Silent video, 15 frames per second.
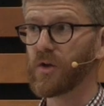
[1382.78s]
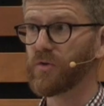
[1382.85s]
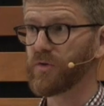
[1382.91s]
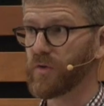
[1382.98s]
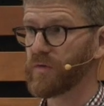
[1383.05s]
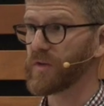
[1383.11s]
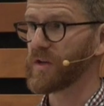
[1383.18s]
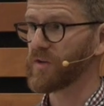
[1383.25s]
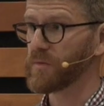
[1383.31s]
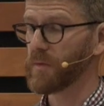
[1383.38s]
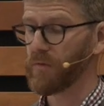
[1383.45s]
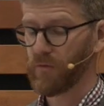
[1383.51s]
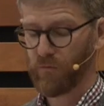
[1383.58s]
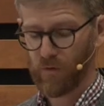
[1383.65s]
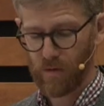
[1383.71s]
conservatism
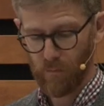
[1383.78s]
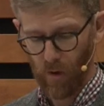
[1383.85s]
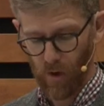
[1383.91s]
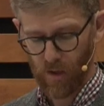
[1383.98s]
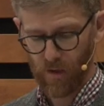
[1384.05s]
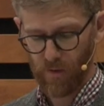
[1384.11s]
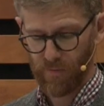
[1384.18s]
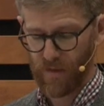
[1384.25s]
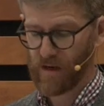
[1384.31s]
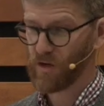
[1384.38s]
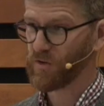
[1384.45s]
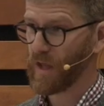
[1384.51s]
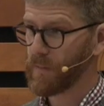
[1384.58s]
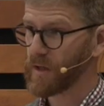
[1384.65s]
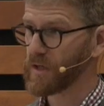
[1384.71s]
of the free market that it
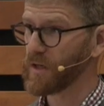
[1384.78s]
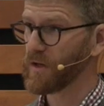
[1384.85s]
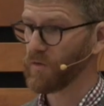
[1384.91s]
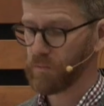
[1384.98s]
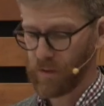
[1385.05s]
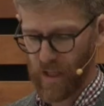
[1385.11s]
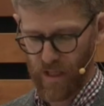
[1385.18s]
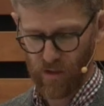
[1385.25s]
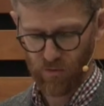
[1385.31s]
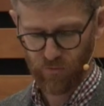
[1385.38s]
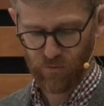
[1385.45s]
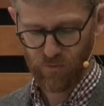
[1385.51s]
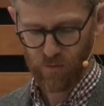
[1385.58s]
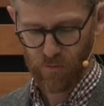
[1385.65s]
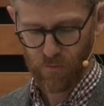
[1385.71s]
is aiming to
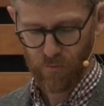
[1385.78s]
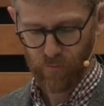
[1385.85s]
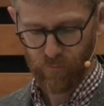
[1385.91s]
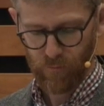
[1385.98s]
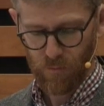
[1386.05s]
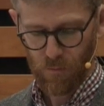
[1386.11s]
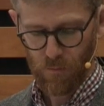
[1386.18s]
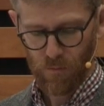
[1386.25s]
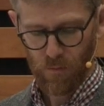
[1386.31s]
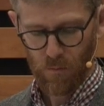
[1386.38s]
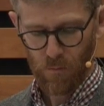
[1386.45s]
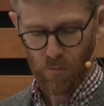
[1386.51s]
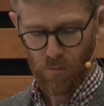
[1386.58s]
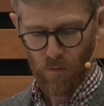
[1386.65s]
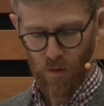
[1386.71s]
displace.
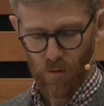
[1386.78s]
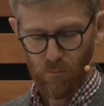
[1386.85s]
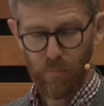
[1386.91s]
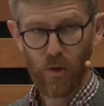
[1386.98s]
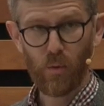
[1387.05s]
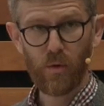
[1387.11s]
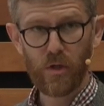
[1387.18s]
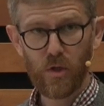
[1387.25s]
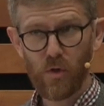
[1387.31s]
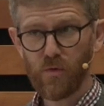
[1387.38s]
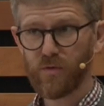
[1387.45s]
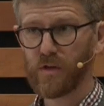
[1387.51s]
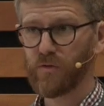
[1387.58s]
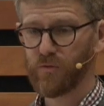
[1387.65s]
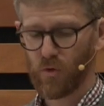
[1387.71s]
But it will
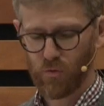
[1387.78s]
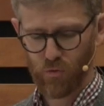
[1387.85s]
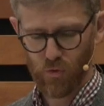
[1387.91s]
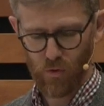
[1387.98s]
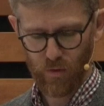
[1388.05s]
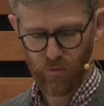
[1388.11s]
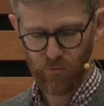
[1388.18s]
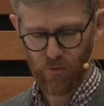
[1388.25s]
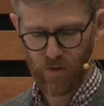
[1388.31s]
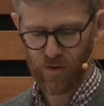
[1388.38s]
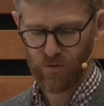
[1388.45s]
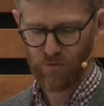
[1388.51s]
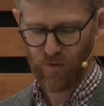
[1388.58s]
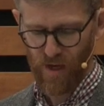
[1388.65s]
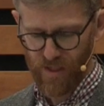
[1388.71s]
use these social goods for a
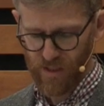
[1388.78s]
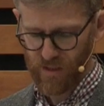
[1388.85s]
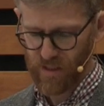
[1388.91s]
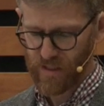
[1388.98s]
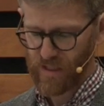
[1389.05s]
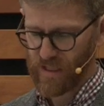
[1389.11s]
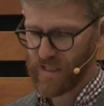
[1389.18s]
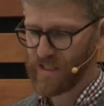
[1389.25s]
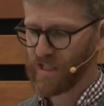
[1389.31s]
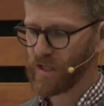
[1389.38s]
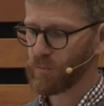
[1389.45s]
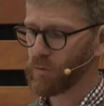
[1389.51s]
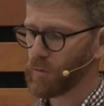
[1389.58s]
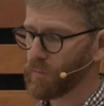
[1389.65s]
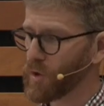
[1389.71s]
decidedly
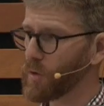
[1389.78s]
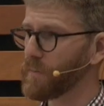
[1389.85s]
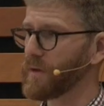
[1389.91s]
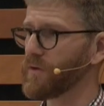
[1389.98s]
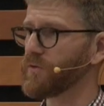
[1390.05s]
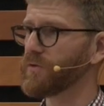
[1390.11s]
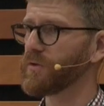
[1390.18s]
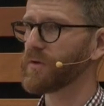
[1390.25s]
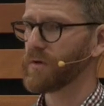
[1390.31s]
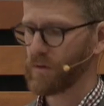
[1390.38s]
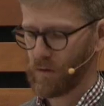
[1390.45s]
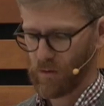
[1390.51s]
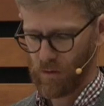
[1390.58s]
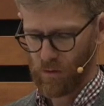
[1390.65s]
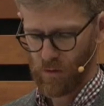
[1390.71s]
illiberal purpose
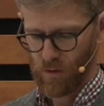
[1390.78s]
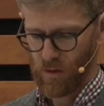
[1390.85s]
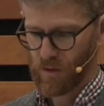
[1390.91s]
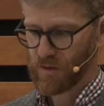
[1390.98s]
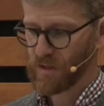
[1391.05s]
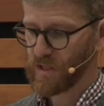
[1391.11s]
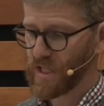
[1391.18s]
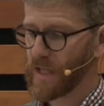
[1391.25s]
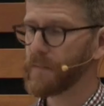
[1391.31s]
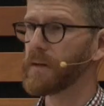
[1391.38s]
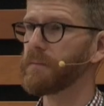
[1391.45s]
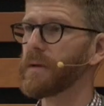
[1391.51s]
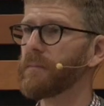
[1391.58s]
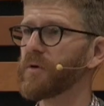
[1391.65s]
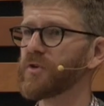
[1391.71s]
to
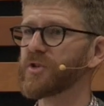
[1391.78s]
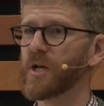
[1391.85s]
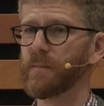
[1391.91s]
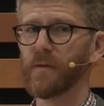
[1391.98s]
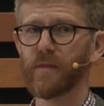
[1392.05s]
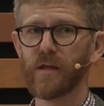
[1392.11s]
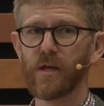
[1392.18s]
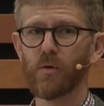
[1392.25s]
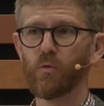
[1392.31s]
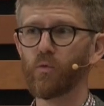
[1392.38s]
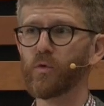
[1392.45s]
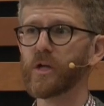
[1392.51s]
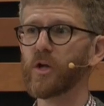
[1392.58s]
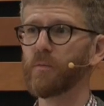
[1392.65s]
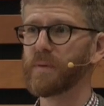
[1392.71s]
limit membership in the
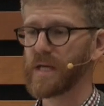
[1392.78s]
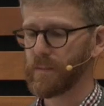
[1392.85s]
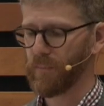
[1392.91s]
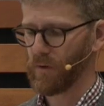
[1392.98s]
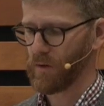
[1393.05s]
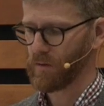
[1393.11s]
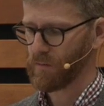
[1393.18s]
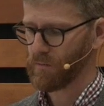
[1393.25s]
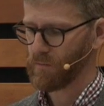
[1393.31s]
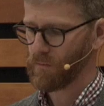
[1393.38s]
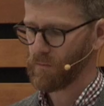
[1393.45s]
real people,